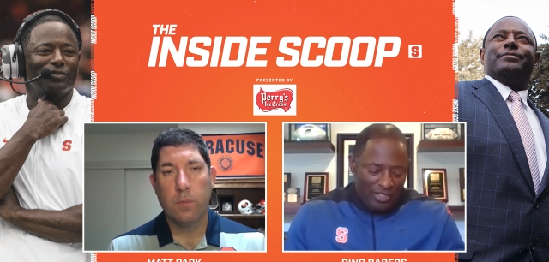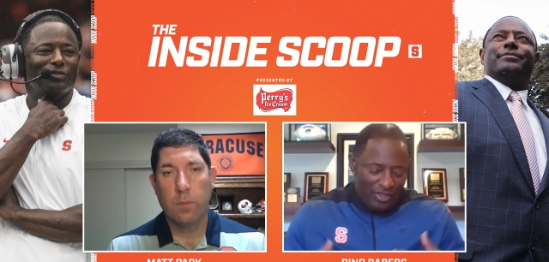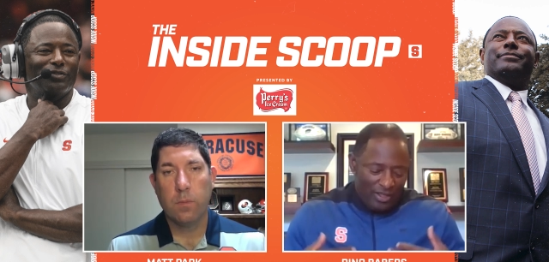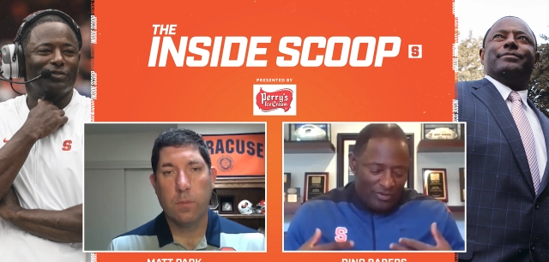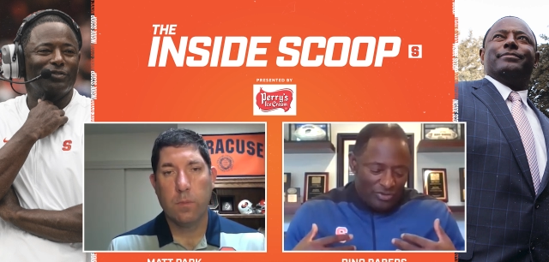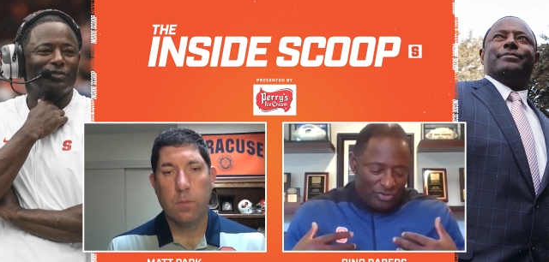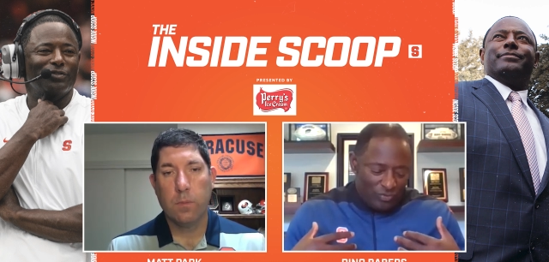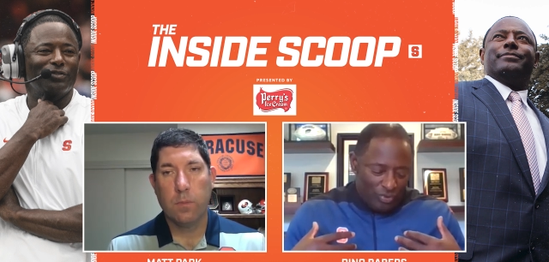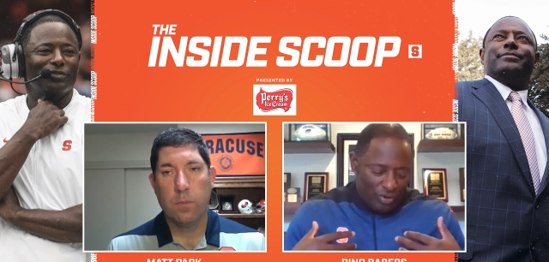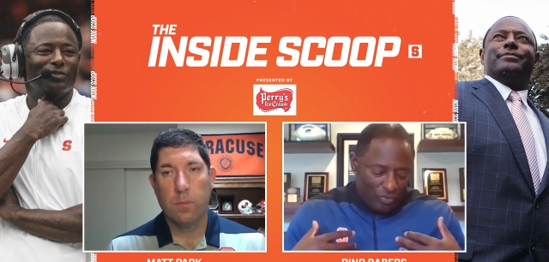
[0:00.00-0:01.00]
Speaker 1: then
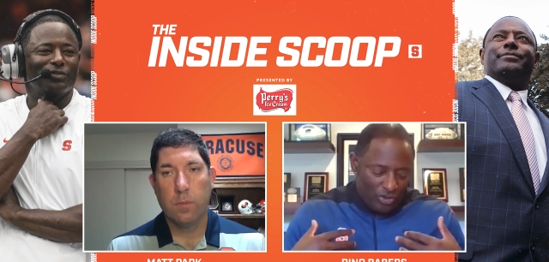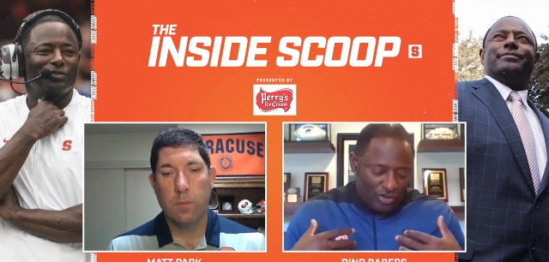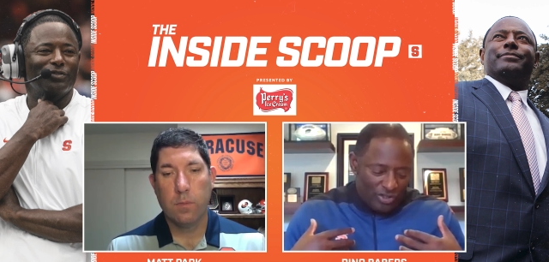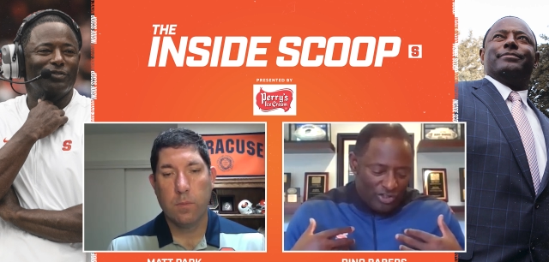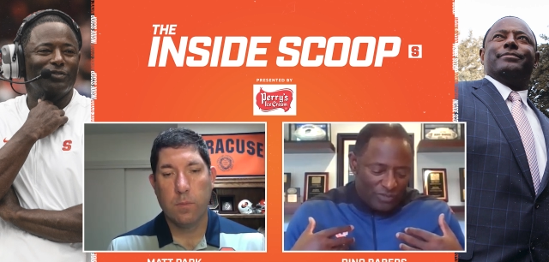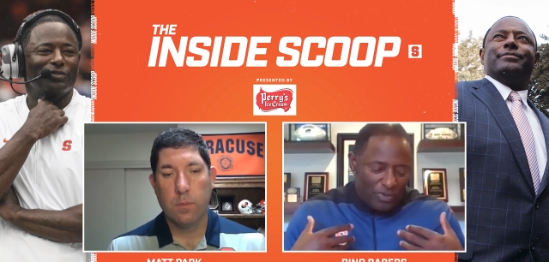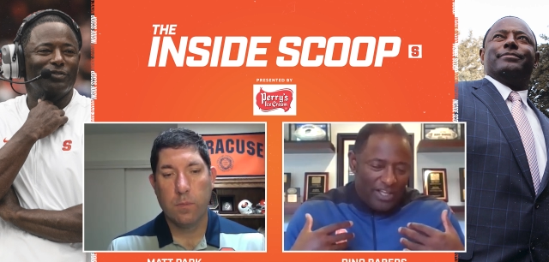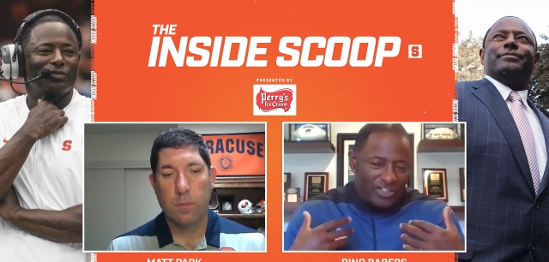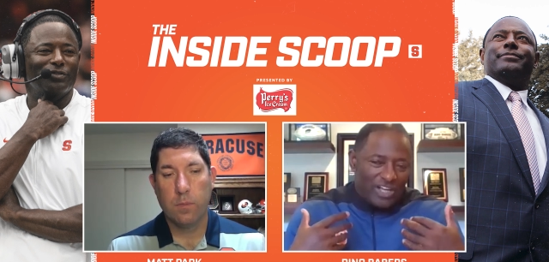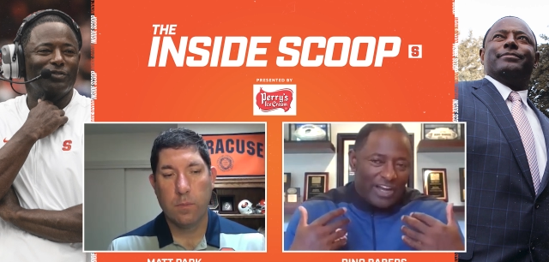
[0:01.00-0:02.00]
we shouldn't just be
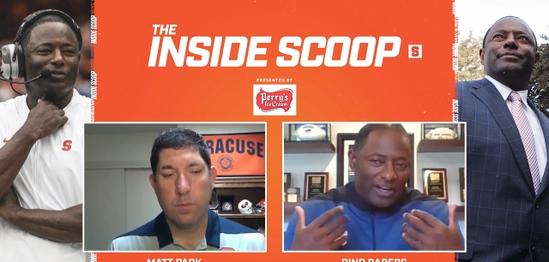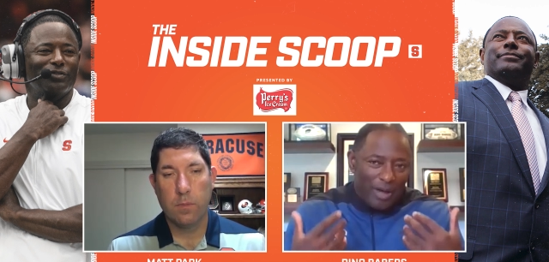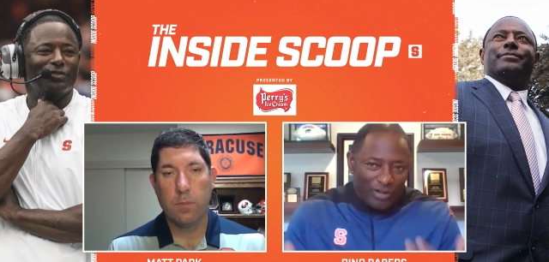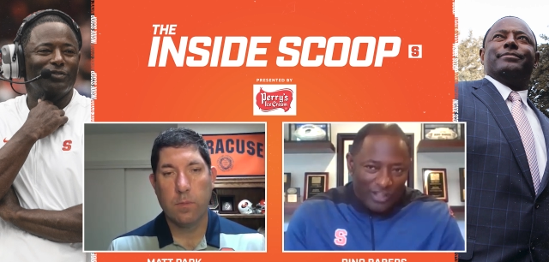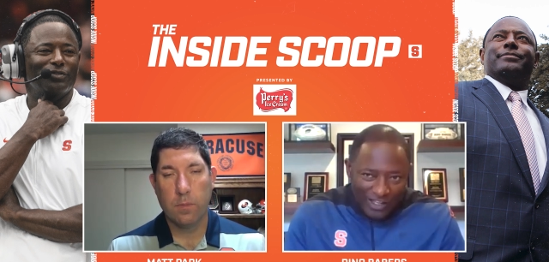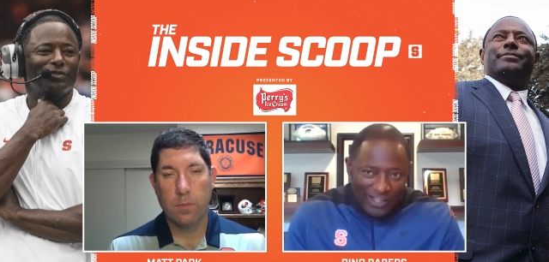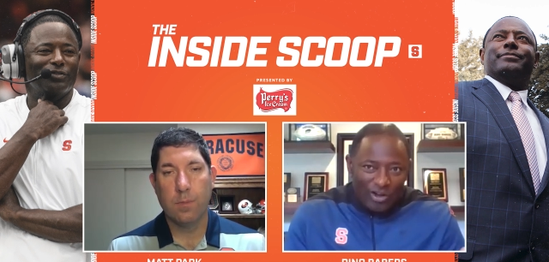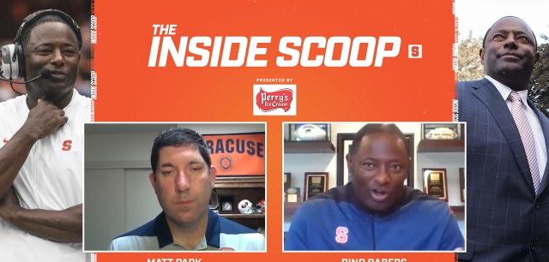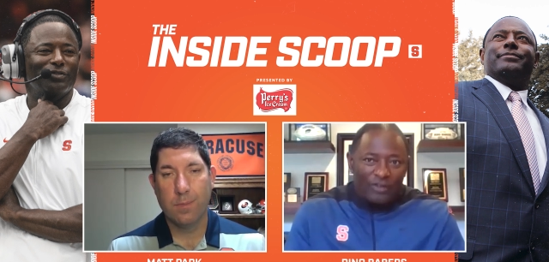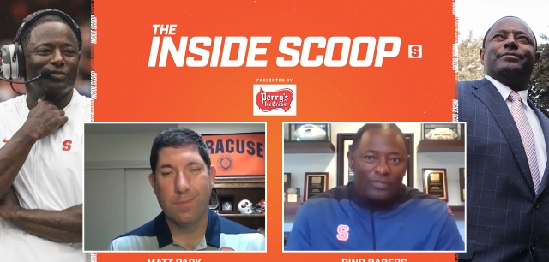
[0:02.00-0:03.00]
excited about
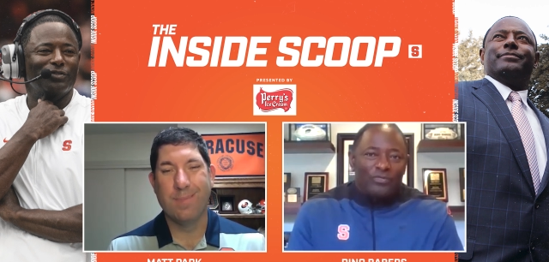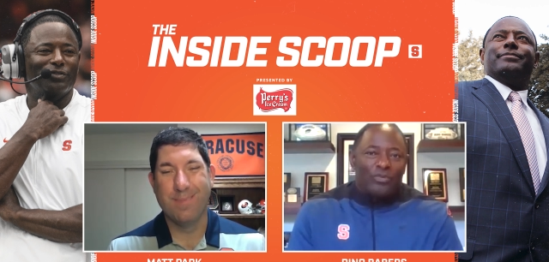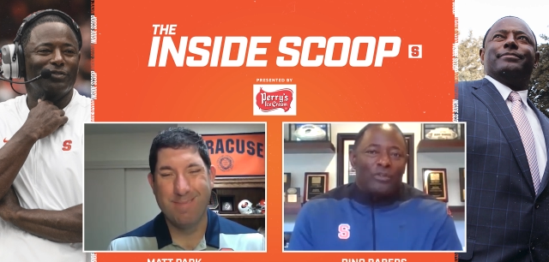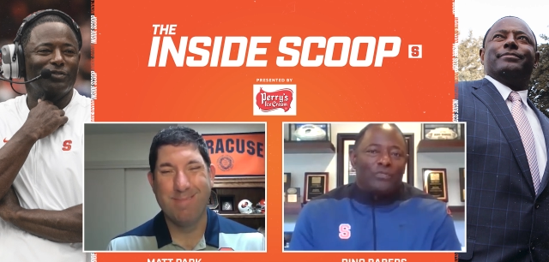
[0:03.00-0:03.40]
kicking off for the